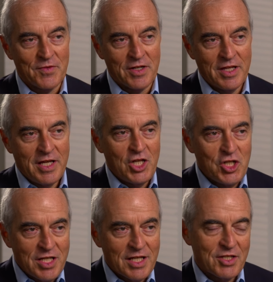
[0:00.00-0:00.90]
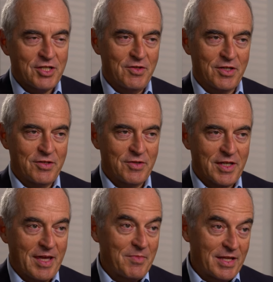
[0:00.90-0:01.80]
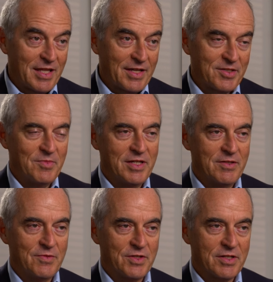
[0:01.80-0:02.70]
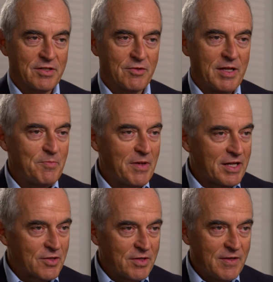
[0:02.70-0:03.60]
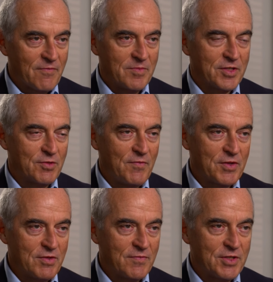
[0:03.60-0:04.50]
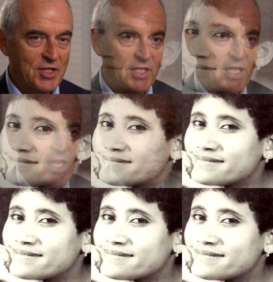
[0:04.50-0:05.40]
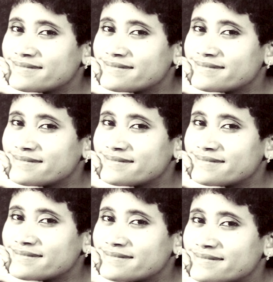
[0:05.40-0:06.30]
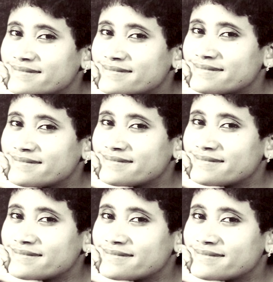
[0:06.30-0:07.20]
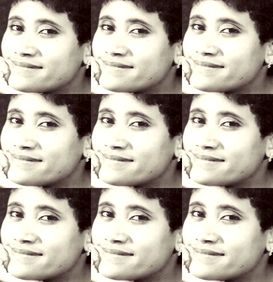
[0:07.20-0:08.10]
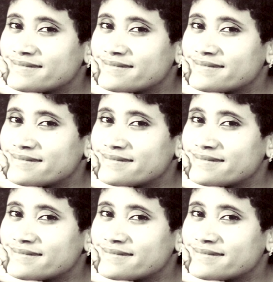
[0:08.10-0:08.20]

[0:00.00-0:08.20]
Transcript: of all, she'd gone to Syracuse, and that meant a lot to me. It was a great pedigree from a terrific university, but it also showed her focus and determination uh, to be